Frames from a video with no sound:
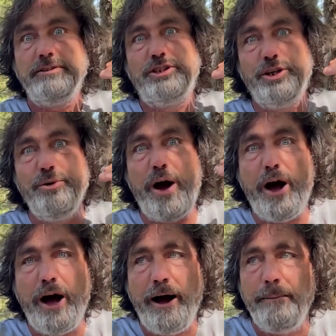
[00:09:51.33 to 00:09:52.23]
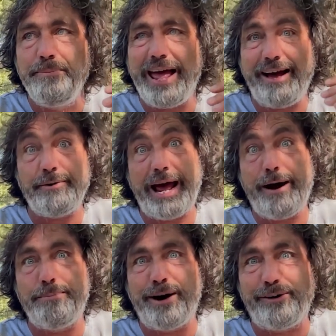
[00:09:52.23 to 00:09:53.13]
to um, how
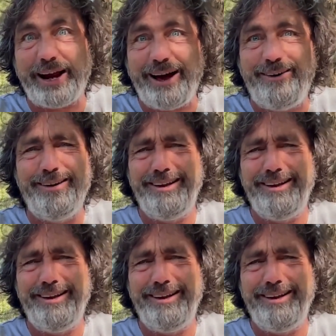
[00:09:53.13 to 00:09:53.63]
now, brown cow.